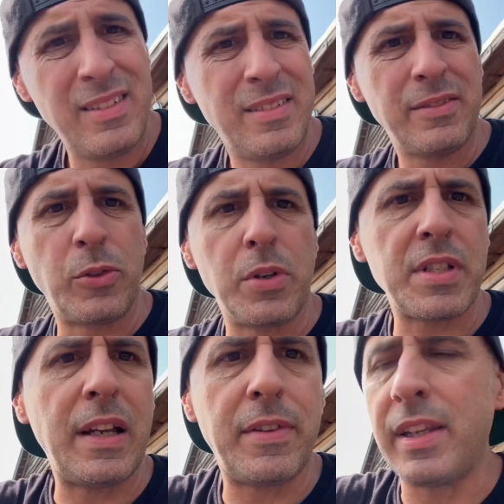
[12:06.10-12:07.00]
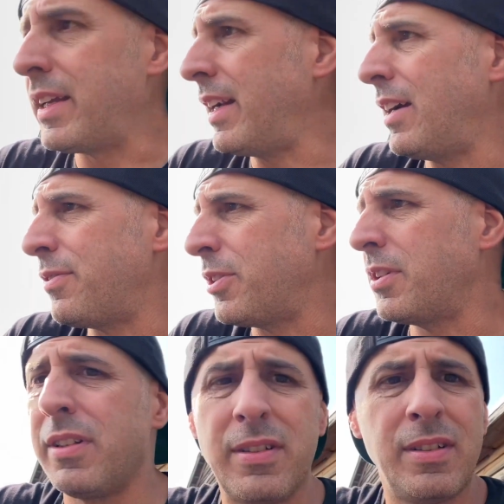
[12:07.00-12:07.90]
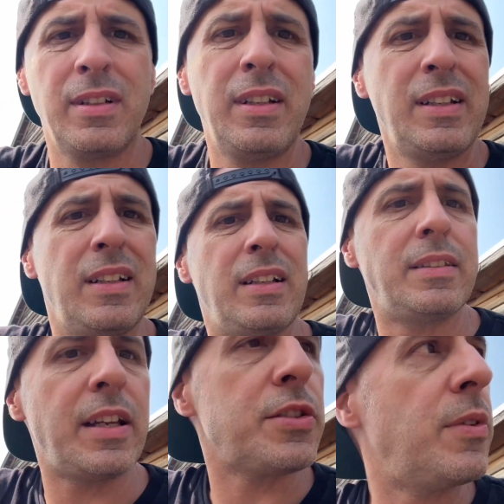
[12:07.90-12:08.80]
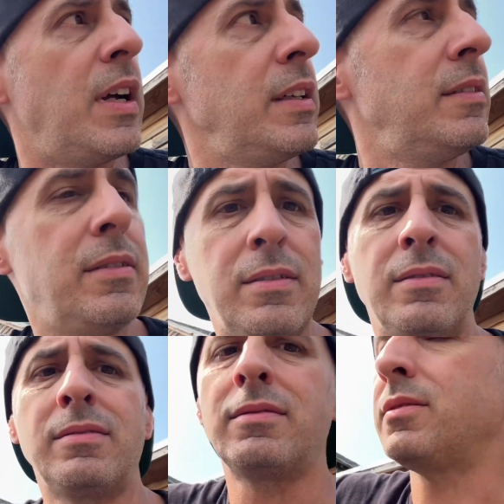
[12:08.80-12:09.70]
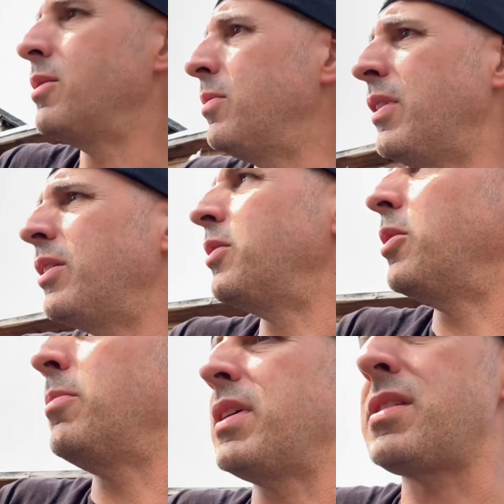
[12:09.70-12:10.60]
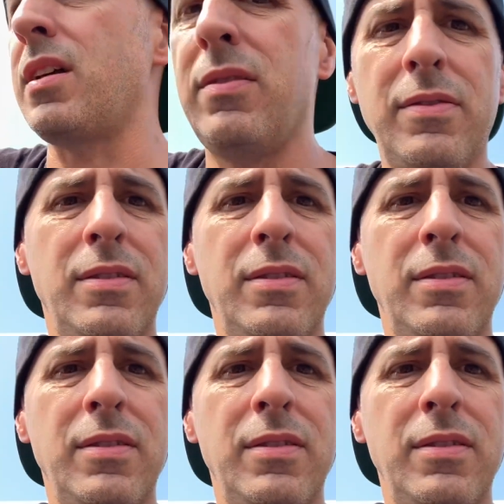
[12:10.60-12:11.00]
Of course I have to take it out for a test ride. Hopefully I won't hurt myself.